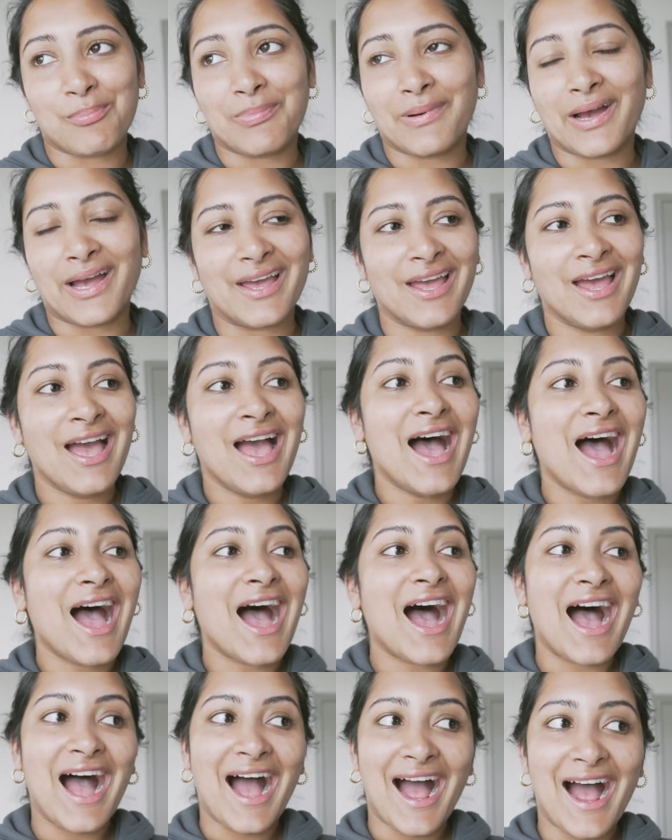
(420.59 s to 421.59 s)
but
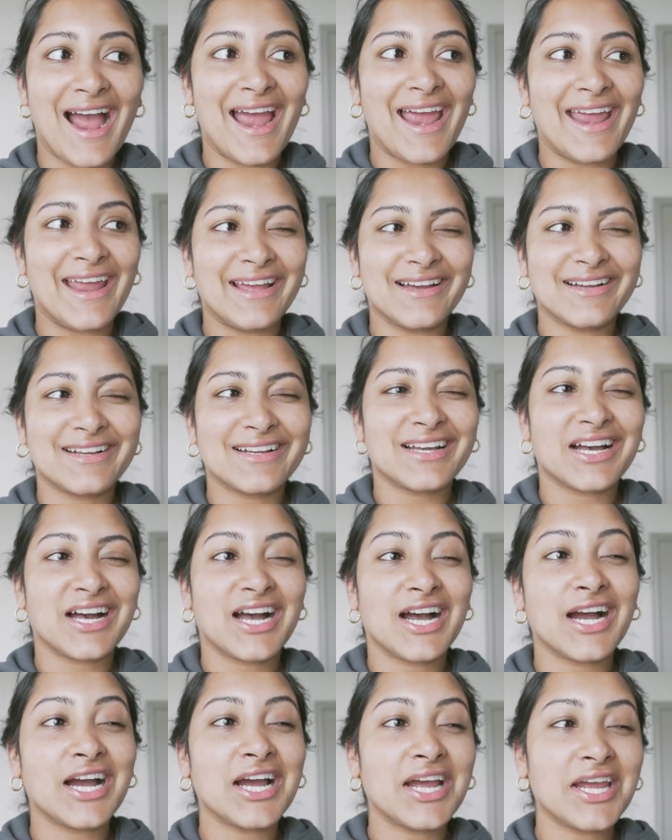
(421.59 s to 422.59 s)
I
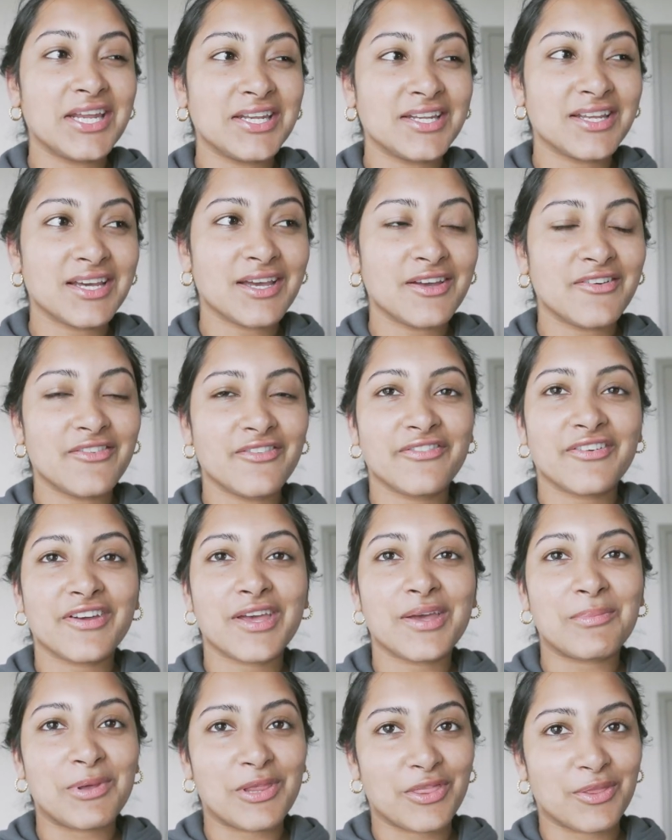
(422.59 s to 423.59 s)
kind of
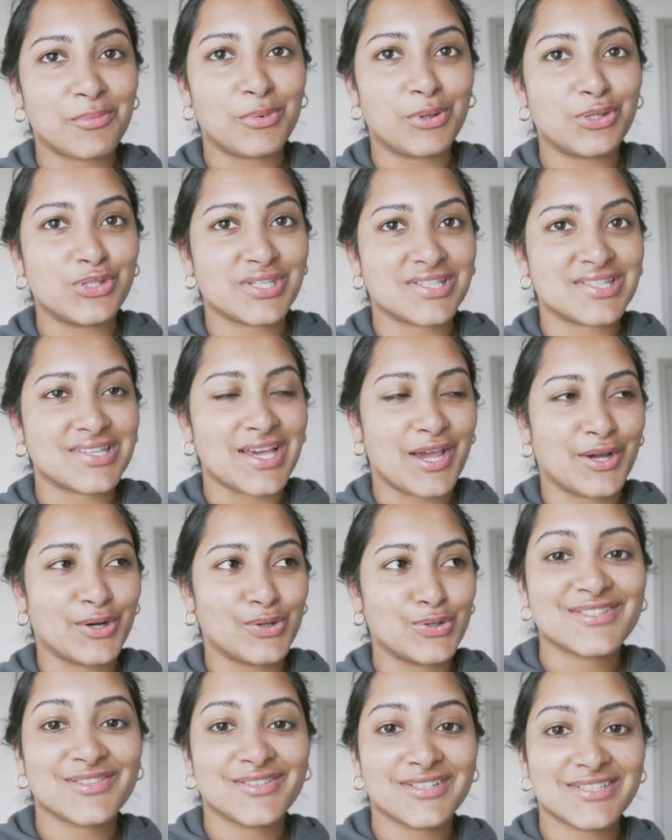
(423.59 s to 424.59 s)
am in the mood to
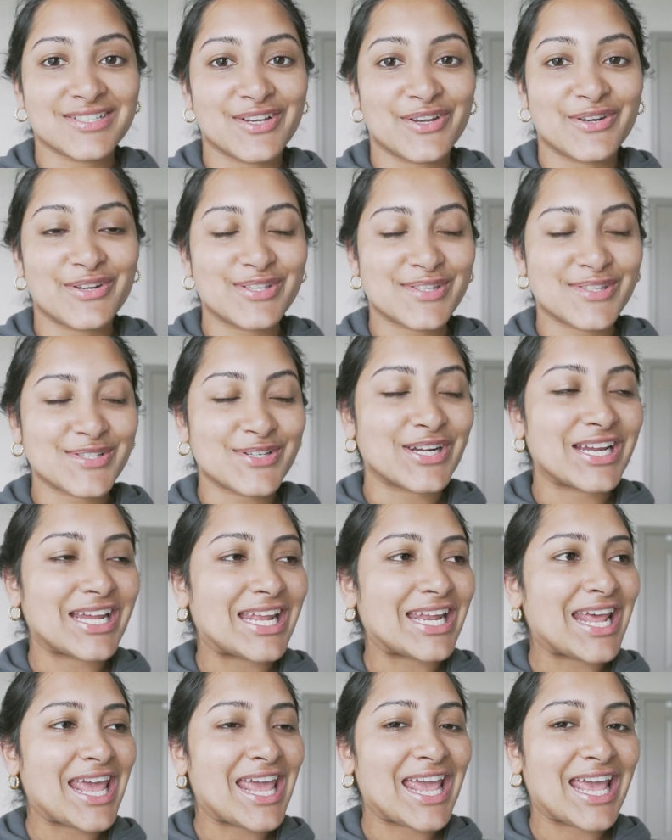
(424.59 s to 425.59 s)
cycle. So let's go to the
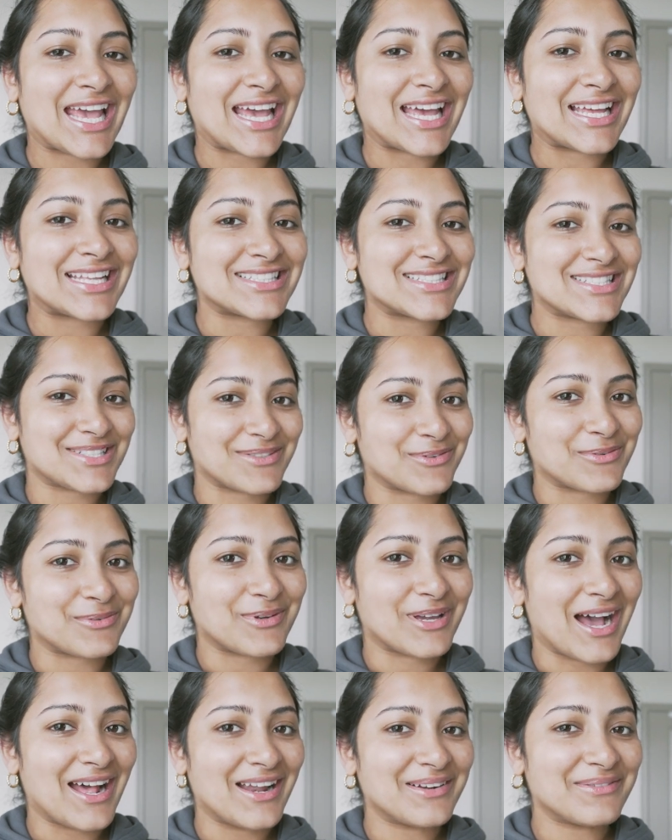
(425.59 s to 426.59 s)
screen and see what
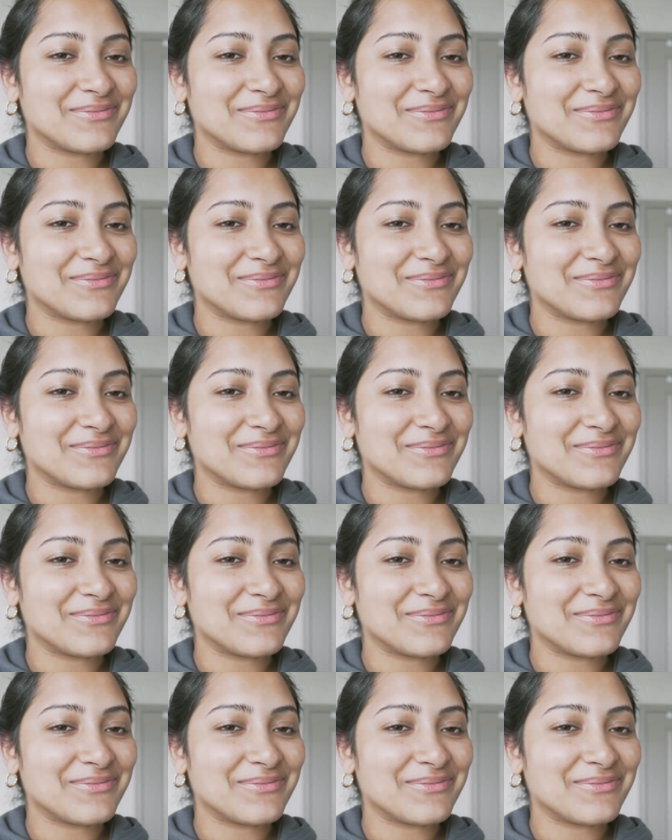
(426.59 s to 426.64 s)
we got.